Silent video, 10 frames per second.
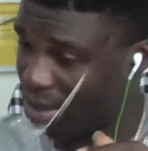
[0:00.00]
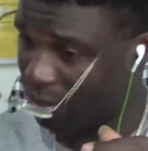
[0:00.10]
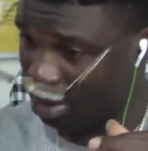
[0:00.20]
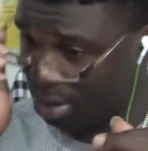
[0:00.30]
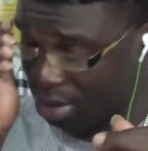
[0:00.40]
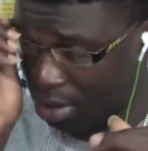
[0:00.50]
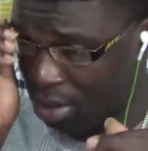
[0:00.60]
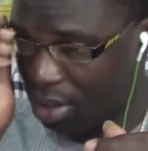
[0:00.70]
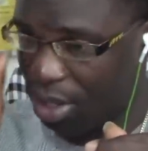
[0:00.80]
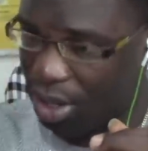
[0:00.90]
coach had helped
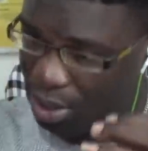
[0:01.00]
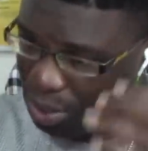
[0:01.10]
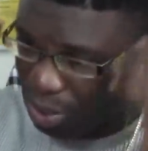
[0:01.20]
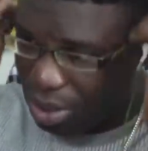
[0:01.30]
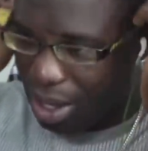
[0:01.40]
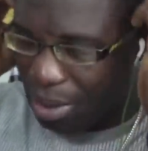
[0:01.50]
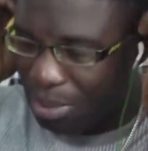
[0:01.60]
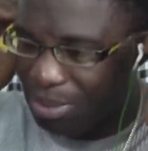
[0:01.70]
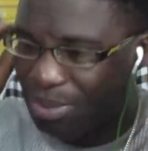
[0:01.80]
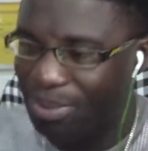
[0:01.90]
keep their spirits
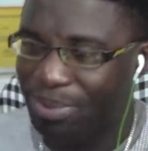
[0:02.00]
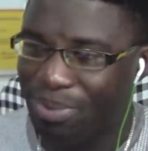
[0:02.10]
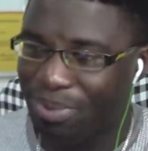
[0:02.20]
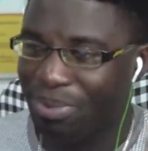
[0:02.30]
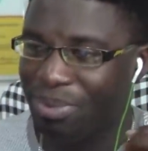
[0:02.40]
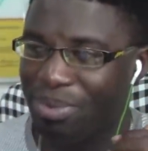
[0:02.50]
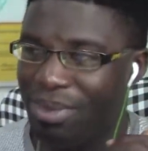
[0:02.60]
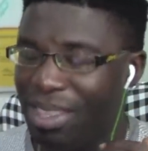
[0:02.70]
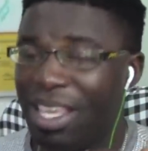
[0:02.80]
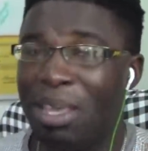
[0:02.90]
up during their ordeal.